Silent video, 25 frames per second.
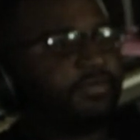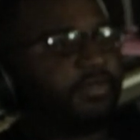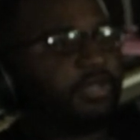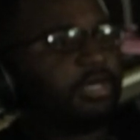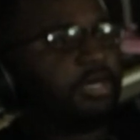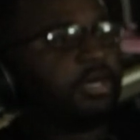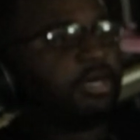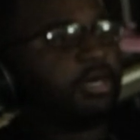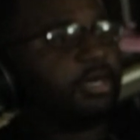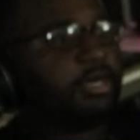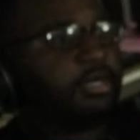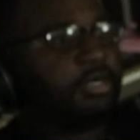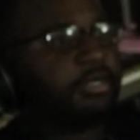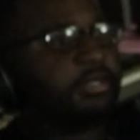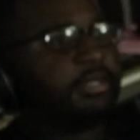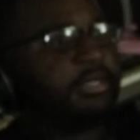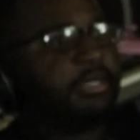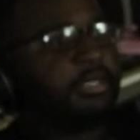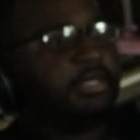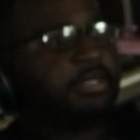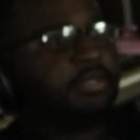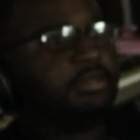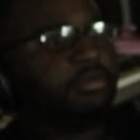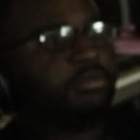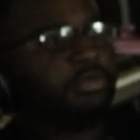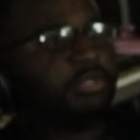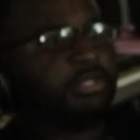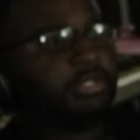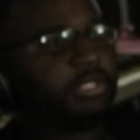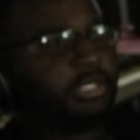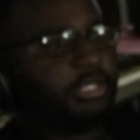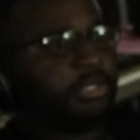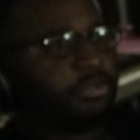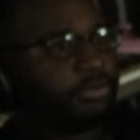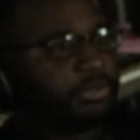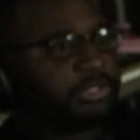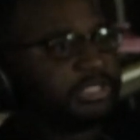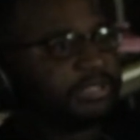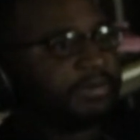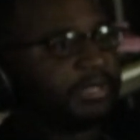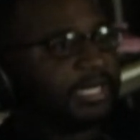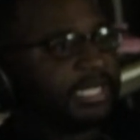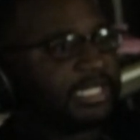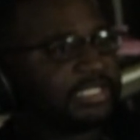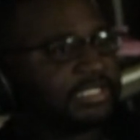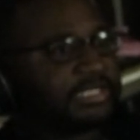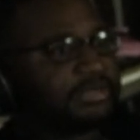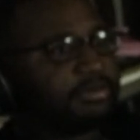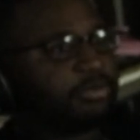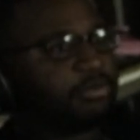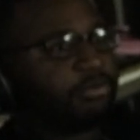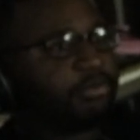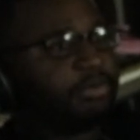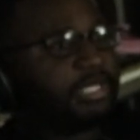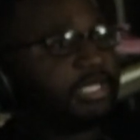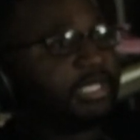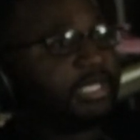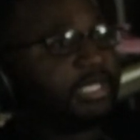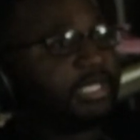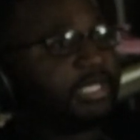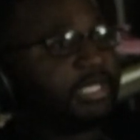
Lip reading: all with irresponsible men